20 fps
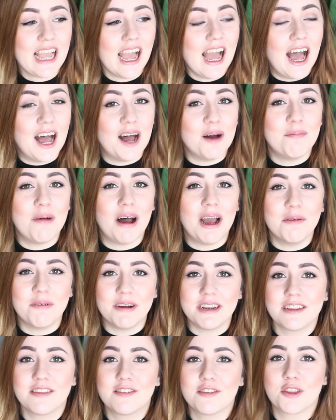I
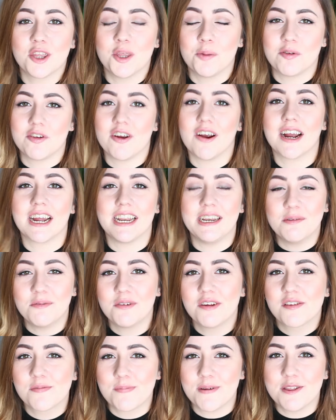went into Superdrug, I didn't
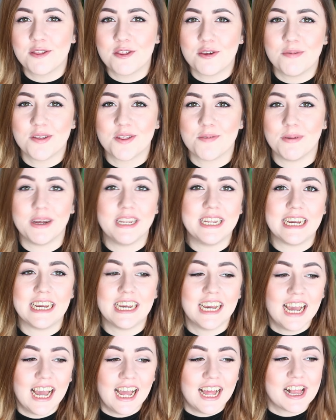want to spend too much money,